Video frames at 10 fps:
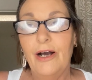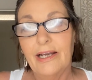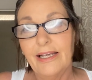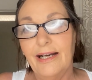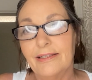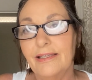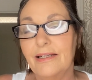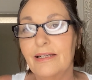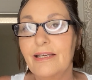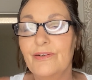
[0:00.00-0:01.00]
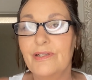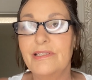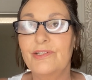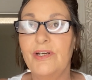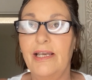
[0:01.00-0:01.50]
I can't get it here in
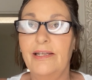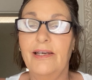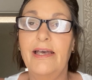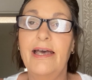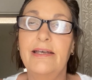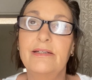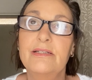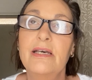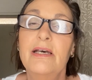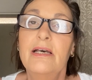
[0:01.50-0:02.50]
Australia, and